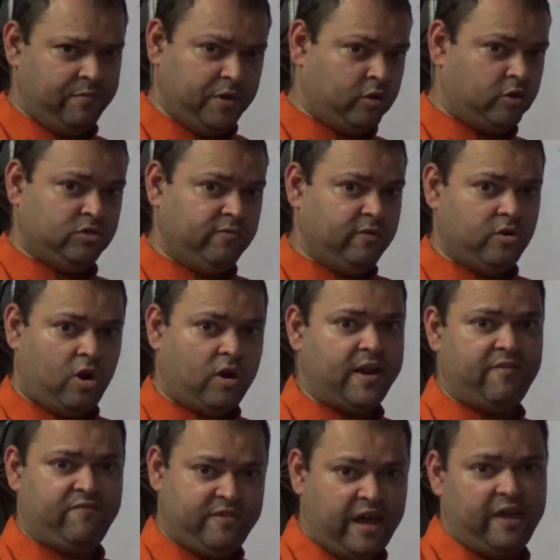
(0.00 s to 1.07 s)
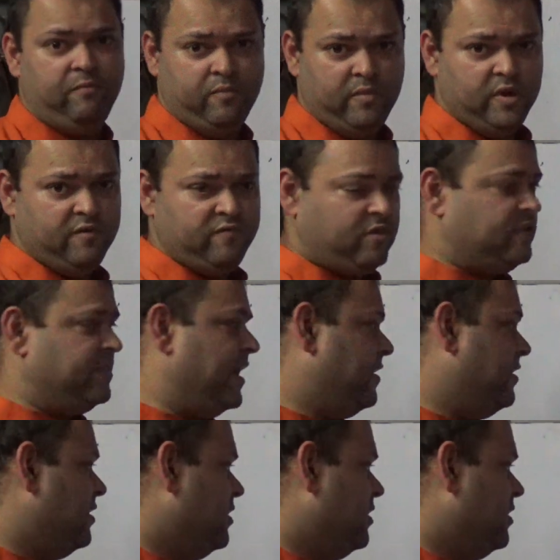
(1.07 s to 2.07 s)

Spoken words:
because you will not have time for that.